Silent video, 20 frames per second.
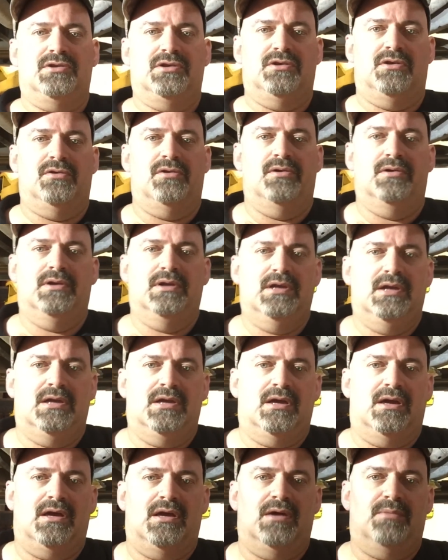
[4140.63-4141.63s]
too.
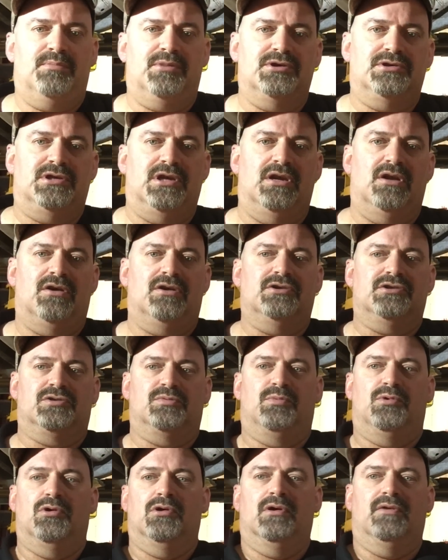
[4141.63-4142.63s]
Uh, appreciate all the
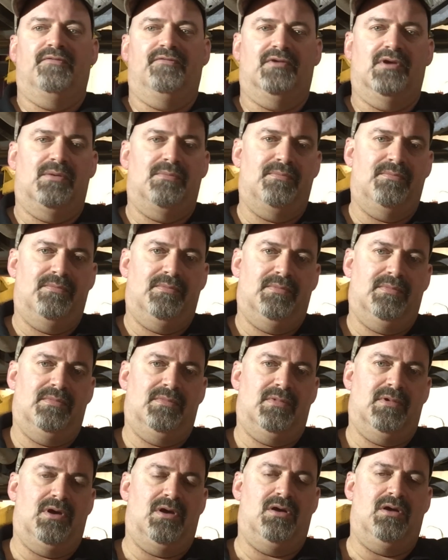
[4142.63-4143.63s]
support from
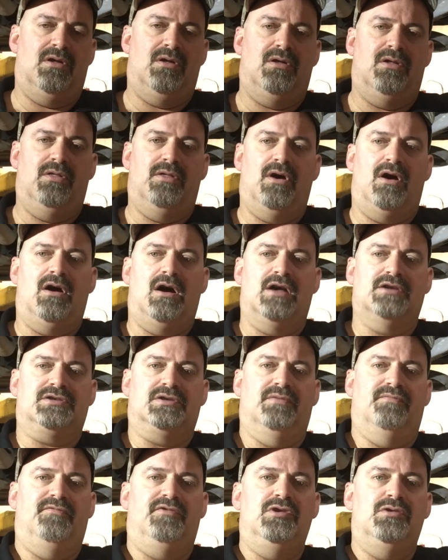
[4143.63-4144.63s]
all the
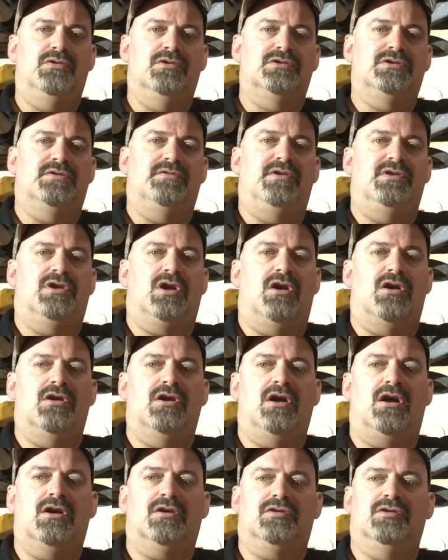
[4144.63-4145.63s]
awesome viewers of the Car
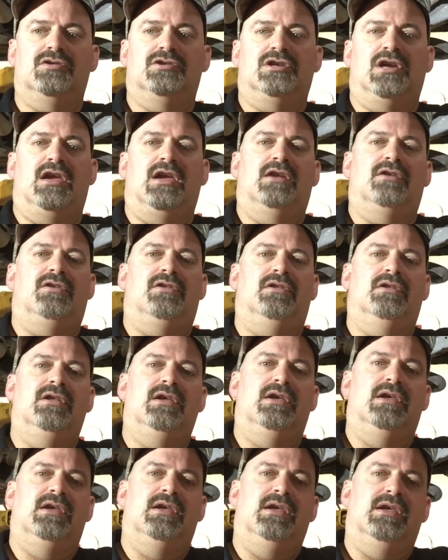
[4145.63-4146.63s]
Doctor channel.
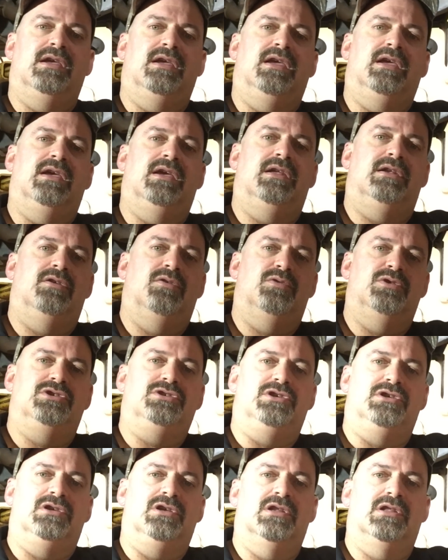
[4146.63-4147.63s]
And I
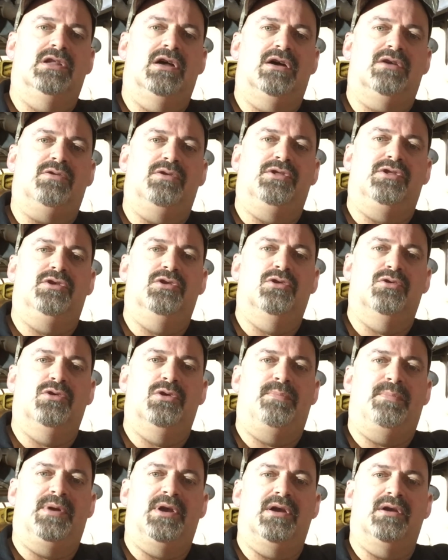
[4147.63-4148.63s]
wish you good luck with your
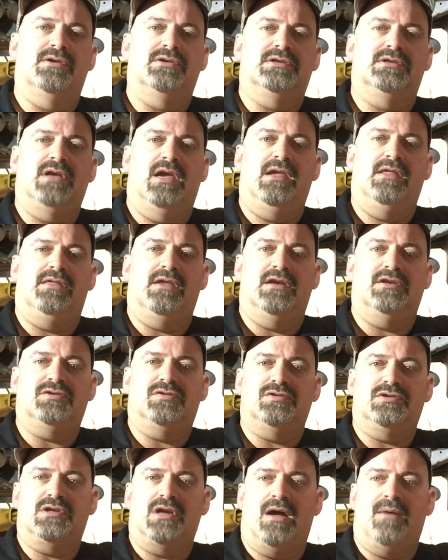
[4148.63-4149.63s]
repairs. Hey, thanks
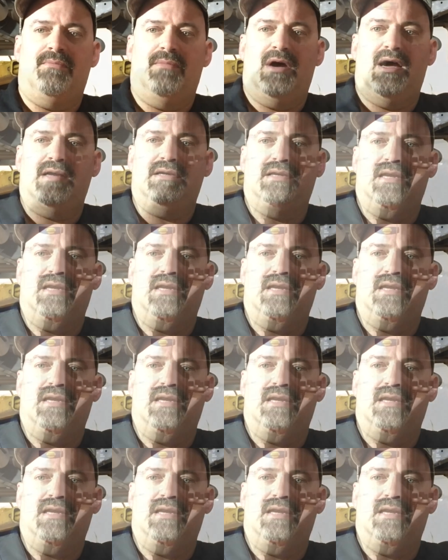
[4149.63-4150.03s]
for stopping by.